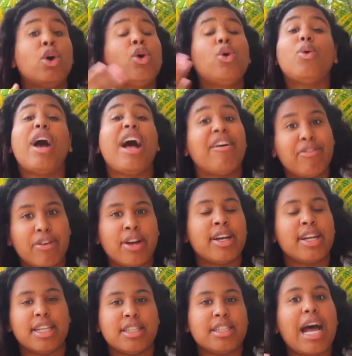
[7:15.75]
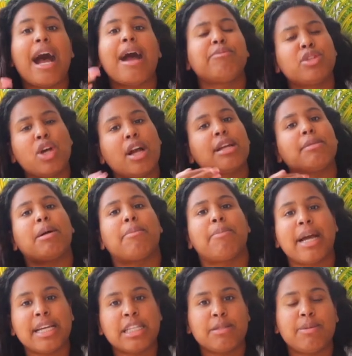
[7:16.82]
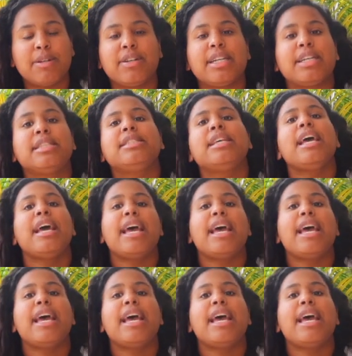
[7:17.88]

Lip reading: whoever it is, I'm talking about my experience,